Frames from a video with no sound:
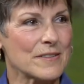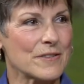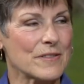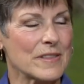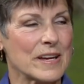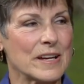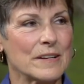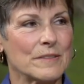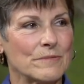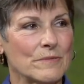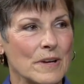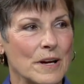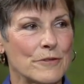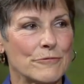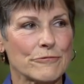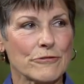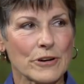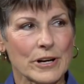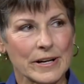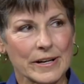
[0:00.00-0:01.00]
Are they
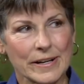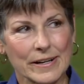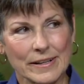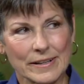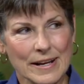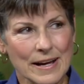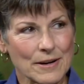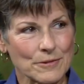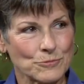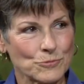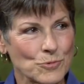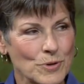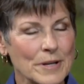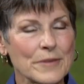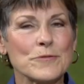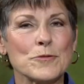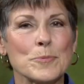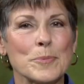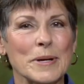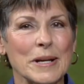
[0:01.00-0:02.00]
afraid? How, what
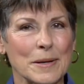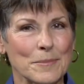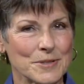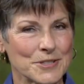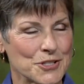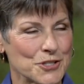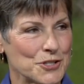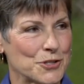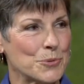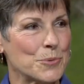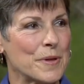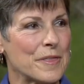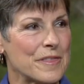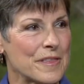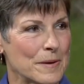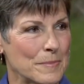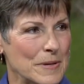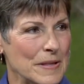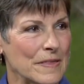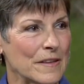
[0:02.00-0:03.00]
have you been able to do with
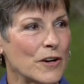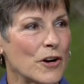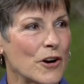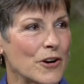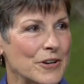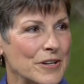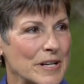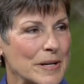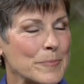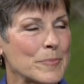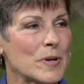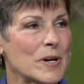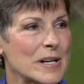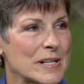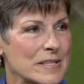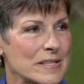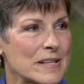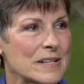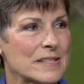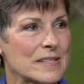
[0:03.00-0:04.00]
them in the gardening
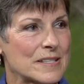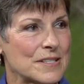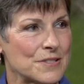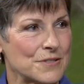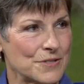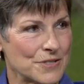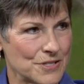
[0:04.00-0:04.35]
process?